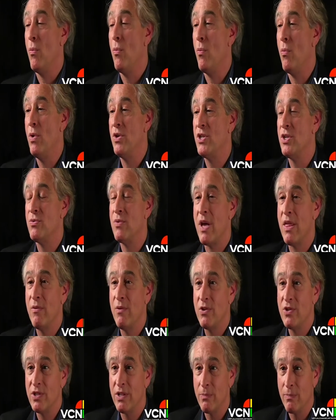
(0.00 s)
which is rather
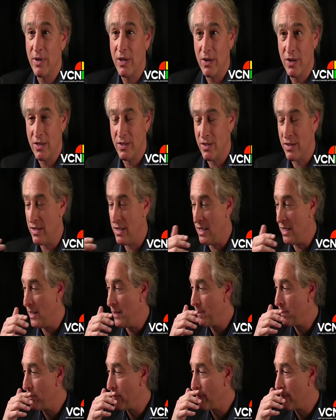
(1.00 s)
interesting because the
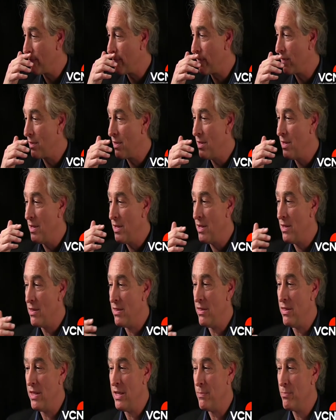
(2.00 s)

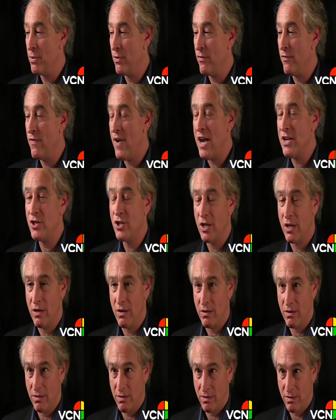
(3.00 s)

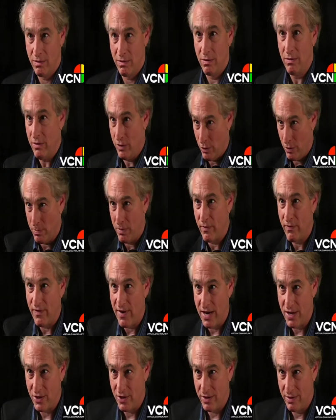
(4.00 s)
profession, your
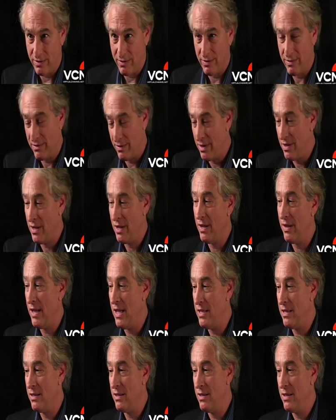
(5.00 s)
profession,
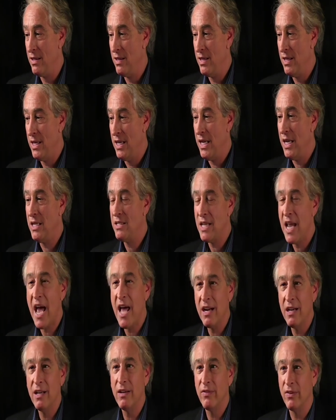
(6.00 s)
it's
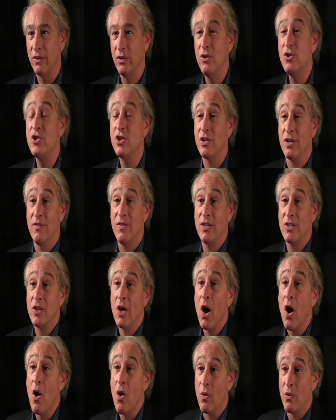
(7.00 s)
had an evolution of its
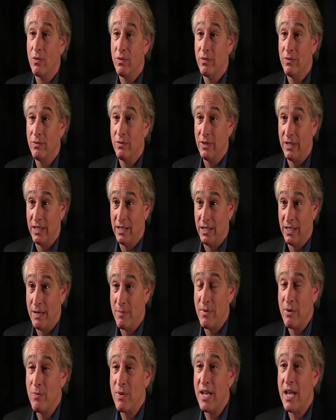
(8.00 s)
own, really. I
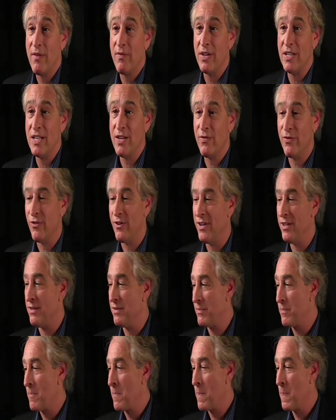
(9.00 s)
mean, we have a different
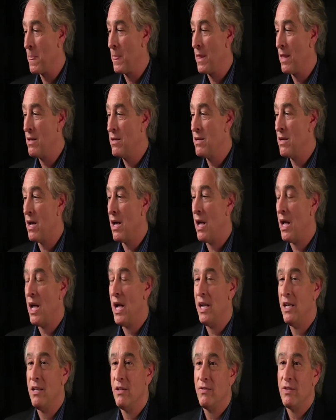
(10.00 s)

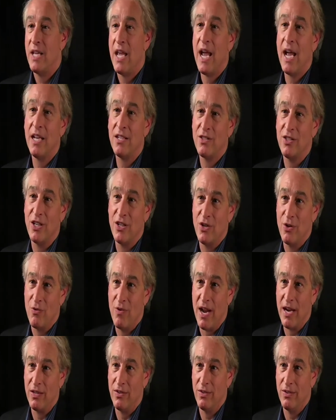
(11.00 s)
kind of casting
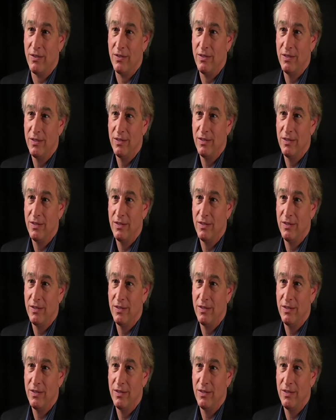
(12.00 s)
director